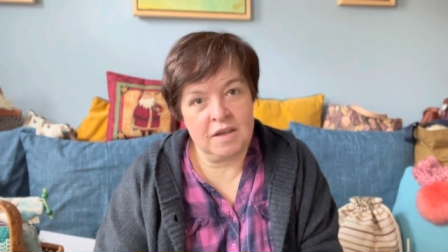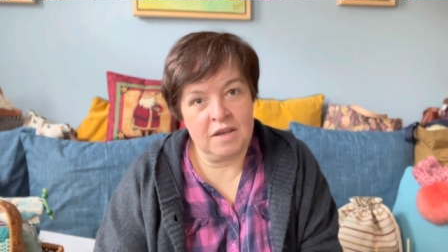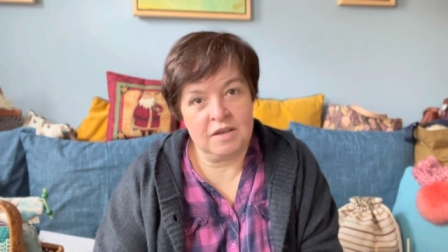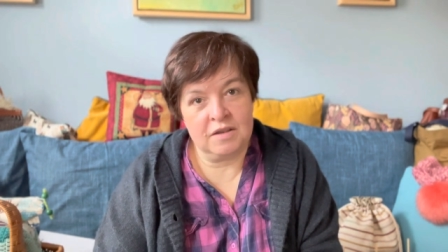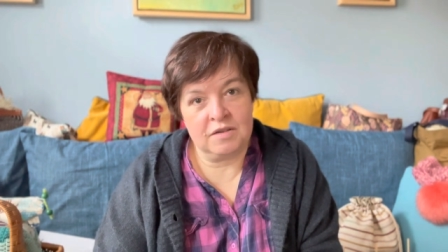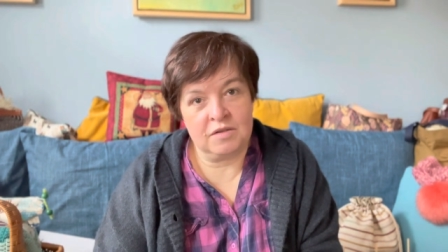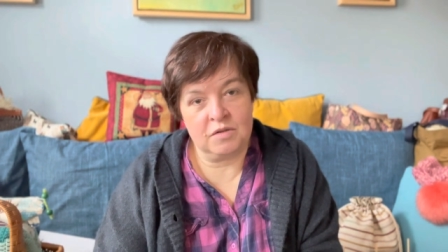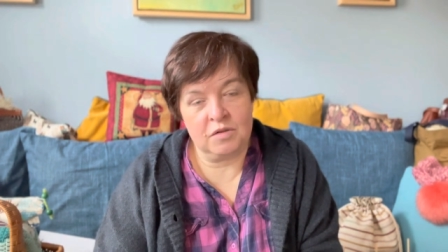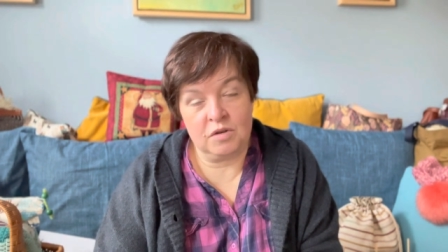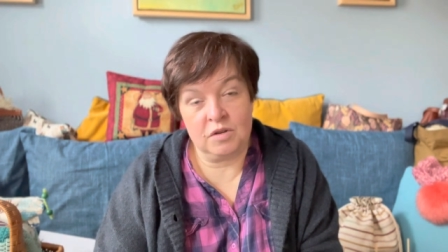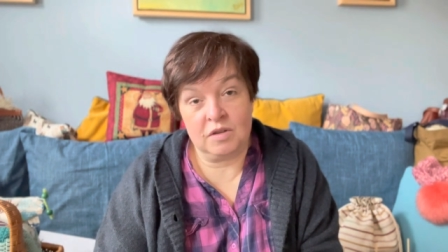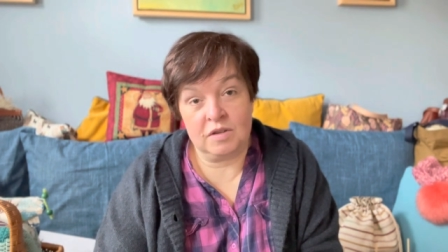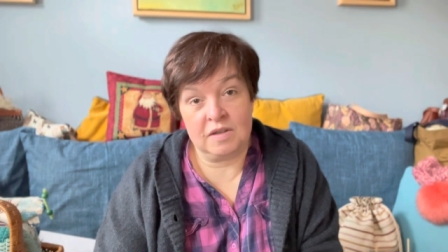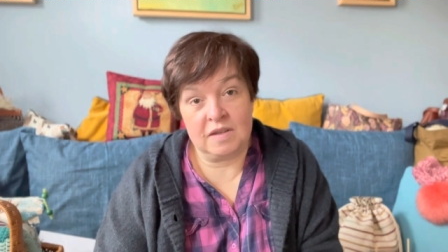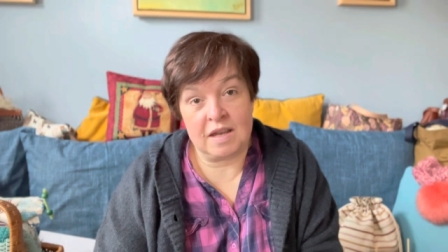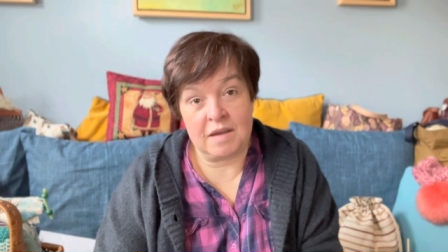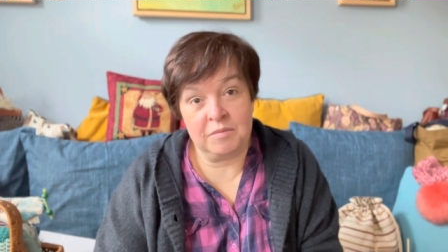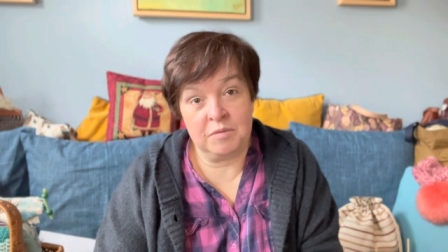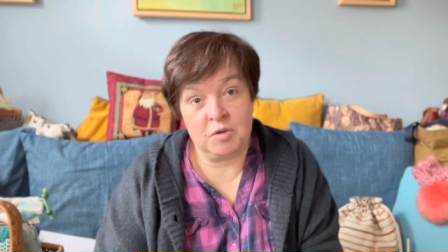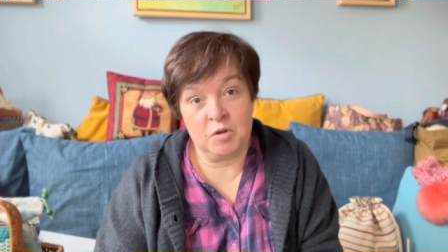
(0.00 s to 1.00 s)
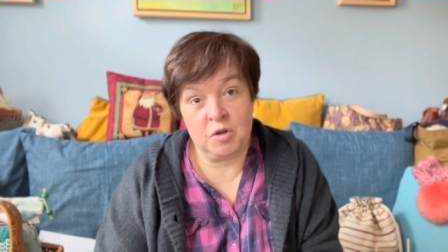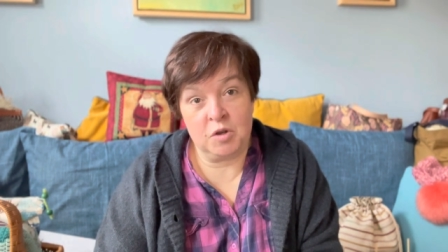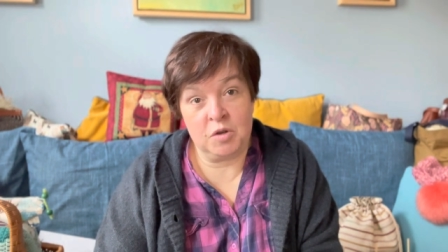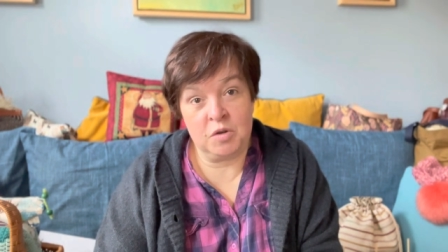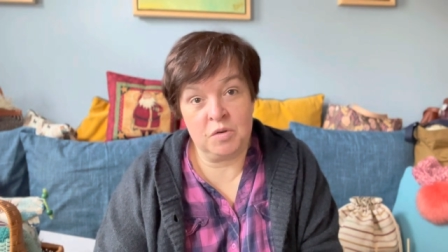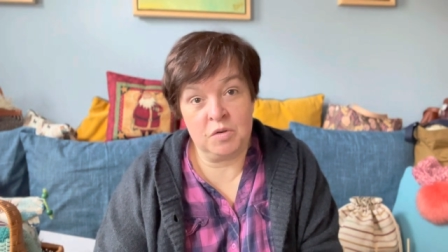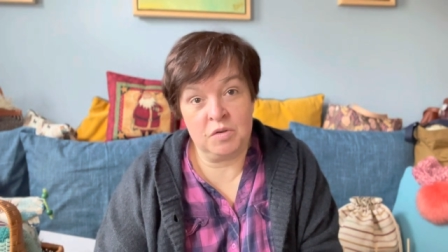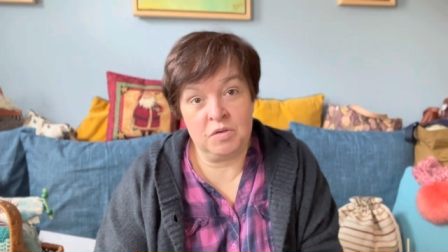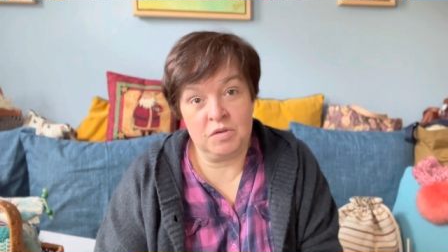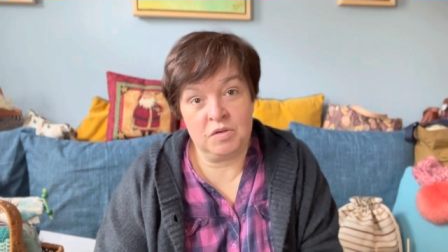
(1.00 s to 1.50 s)
so it's up to
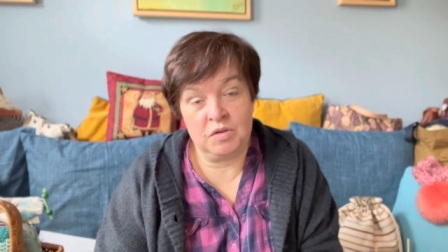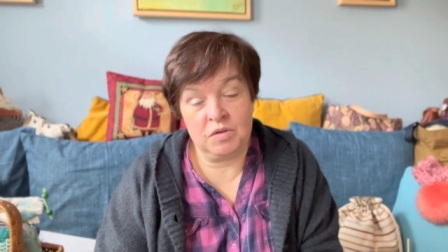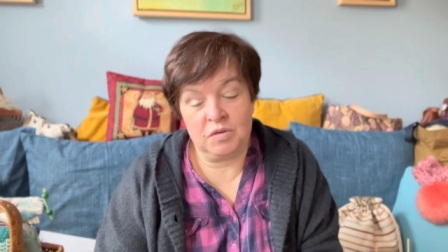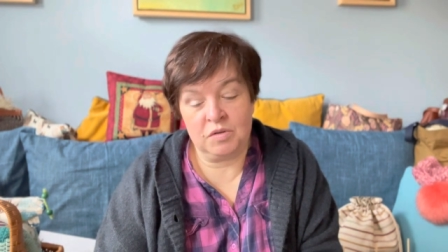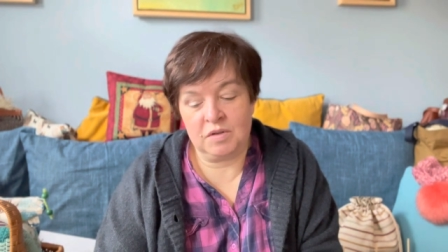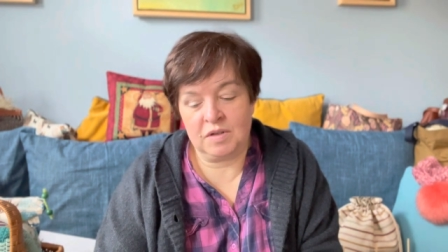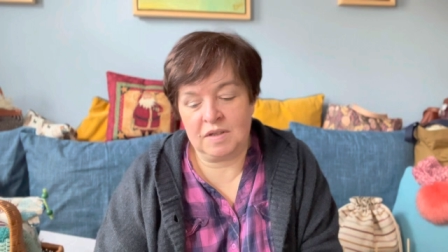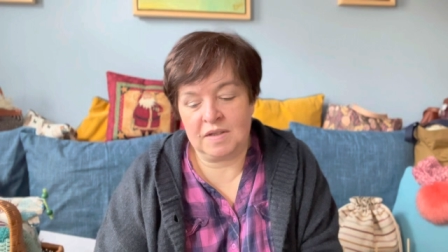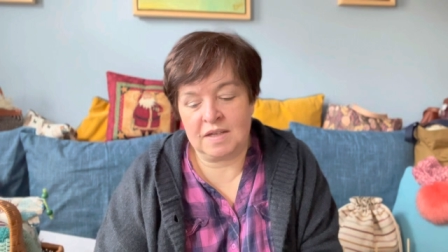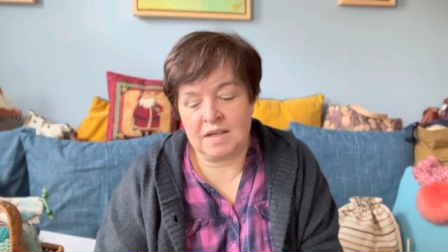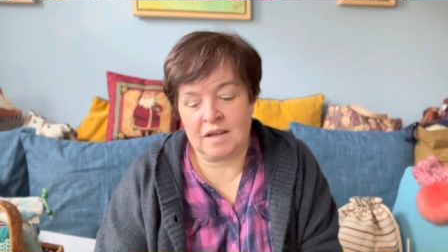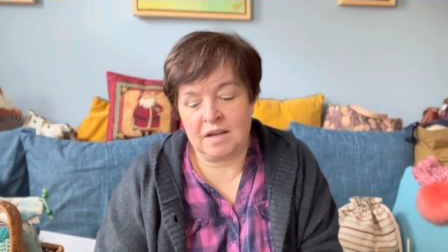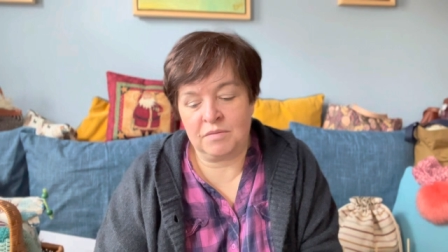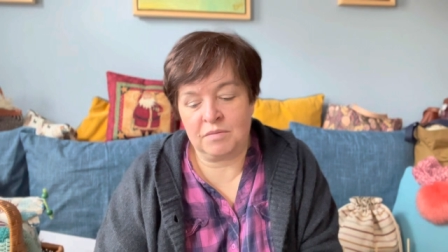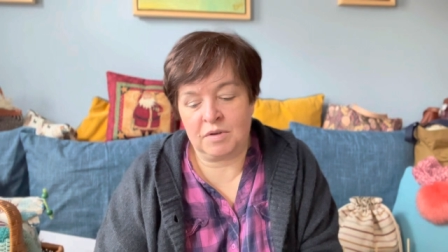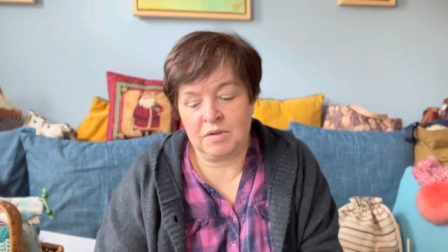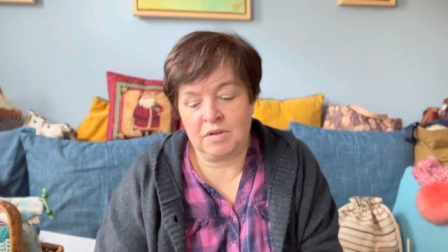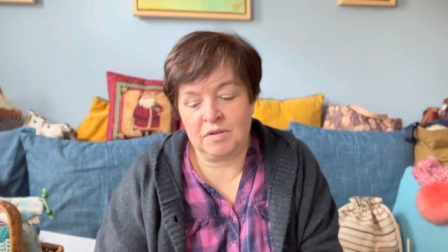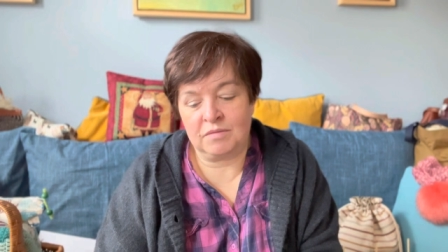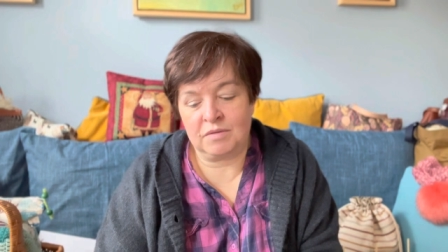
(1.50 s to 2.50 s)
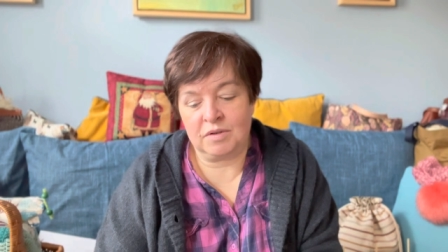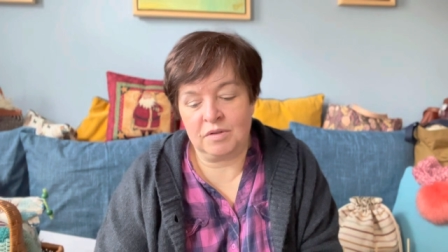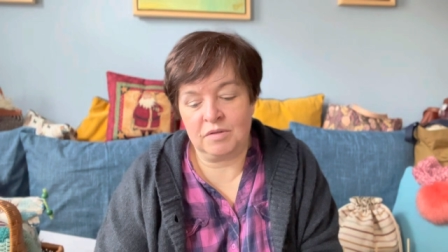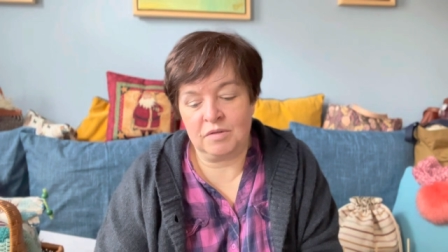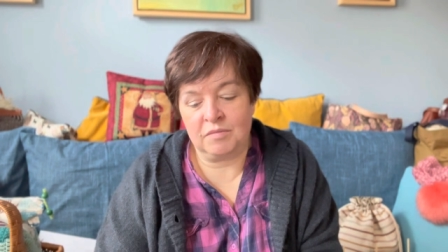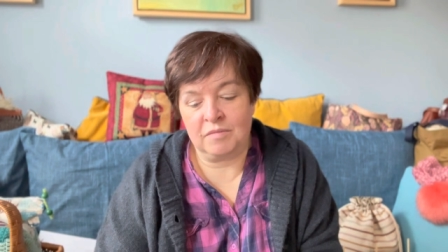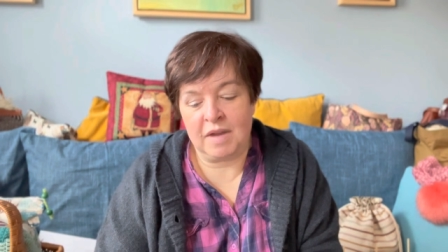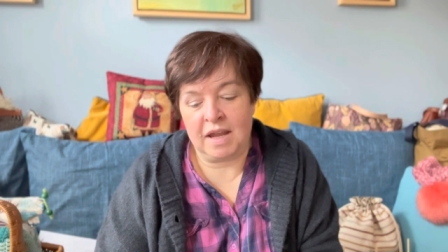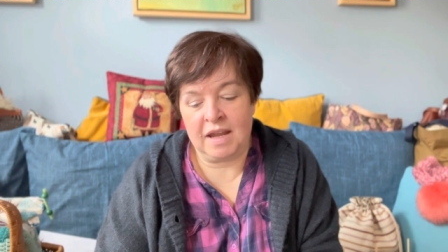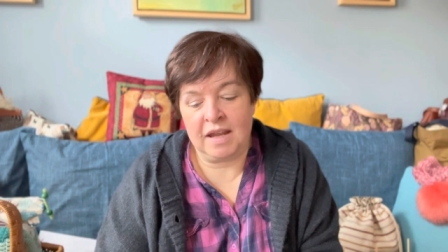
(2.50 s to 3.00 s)
you to decide what you want to
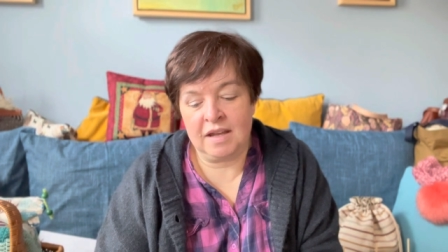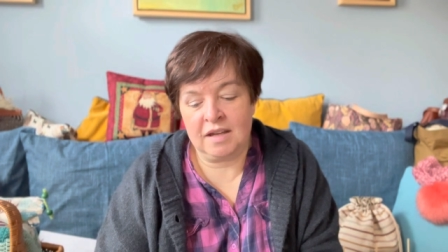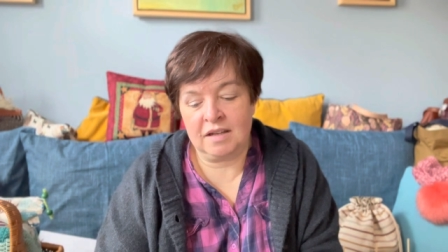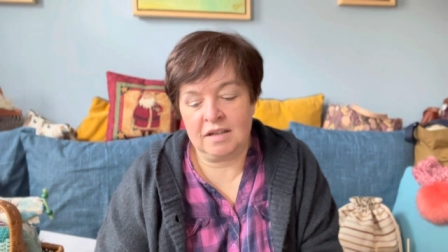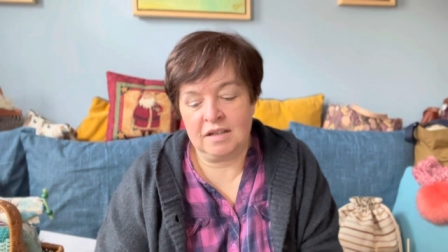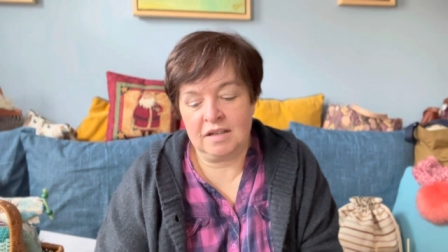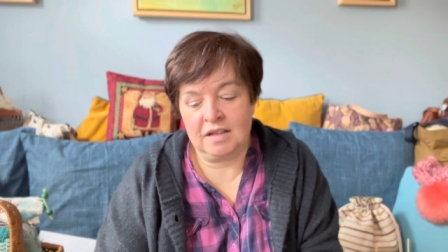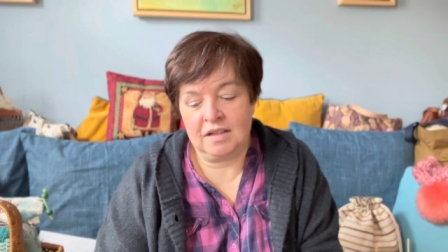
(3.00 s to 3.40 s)
make,